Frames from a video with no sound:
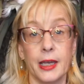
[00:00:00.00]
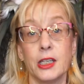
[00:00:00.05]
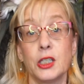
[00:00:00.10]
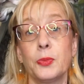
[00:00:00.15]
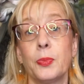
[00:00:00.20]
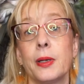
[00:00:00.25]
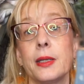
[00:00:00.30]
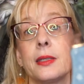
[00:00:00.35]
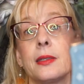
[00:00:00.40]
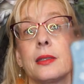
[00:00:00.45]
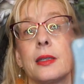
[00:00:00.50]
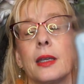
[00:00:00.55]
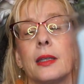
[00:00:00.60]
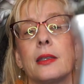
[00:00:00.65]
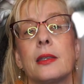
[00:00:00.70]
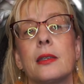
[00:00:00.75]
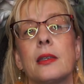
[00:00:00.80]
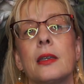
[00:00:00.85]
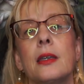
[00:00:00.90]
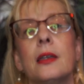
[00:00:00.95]
Edge by
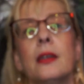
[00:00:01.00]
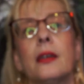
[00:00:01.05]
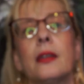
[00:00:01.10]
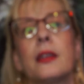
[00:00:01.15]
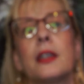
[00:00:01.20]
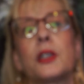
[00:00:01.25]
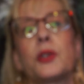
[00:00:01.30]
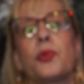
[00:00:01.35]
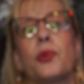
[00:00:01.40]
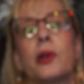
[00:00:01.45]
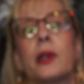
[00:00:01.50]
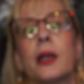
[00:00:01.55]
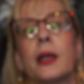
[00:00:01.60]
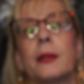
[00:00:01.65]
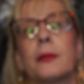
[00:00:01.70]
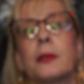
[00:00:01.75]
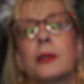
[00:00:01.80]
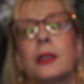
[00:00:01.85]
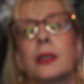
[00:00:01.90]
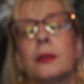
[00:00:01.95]
Scentsy. This one
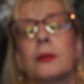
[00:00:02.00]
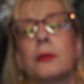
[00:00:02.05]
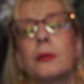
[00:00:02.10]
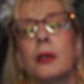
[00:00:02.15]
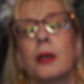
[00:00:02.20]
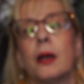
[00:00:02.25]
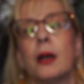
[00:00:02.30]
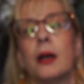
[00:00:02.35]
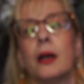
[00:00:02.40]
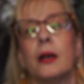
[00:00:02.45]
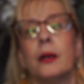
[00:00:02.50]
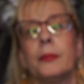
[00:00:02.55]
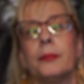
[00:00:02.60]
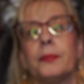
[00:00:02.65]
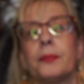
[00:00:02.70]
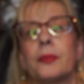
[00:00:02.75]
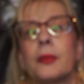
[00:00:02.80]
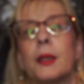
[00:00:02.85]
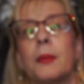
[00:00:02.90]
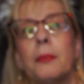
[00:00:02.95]
I did um,
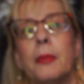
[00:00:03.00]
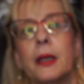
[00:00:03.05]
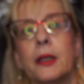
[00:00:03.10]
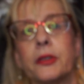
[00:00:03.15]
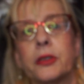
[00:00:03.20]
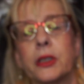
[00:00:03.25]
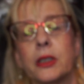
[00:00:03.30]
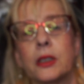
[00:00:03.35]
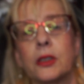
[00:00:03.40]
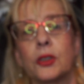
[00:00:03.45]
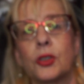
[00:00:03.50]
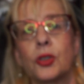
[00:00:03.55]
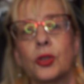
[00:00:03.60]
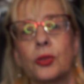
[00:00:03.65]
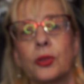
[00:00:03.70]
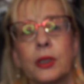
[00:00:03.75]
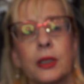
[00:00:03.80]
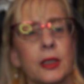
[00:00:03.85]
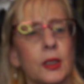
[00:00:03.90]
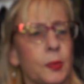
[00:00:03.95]
melt in
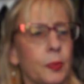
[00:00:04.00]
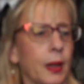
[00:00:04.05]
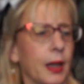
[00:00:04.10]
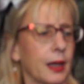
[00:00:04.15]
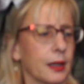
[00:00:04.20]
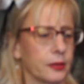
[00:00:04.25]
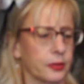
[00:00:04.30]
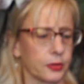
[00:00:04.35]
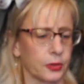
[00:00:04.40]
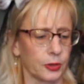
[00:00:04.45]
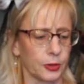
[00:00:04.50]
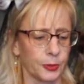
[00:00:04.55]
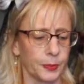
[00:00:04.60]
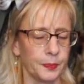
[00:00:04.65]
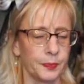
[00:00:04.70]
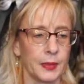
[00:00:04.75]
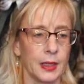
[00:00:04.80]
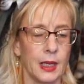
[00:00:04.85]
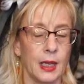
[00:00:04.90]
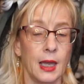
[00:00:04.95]
Julian's
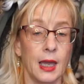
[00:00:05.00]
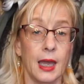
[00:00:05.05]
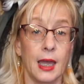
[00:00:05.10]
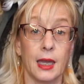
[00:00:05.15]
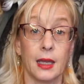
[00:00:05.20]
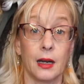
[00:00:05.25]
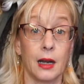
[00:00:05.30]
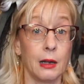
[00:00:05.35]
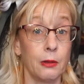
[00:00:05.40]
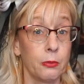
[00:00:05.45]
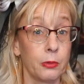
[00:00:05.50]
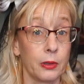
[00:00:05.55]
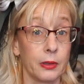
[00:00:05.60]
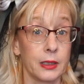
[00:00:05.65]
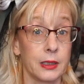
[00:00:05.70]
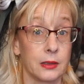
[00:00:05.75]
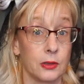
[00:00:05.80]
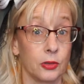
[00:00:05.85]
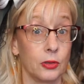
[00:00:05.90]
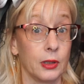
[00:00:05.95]
bathroom, and I
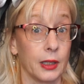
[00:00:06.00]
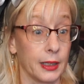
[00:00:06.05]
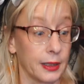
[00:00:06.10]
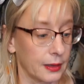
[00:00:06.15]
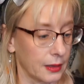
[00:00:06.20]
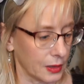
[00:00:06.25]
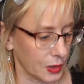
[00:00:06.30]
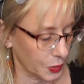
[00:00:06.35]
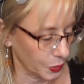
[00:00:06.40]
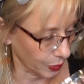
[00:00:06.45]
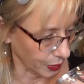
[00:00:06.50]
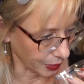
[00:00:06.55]
really do like this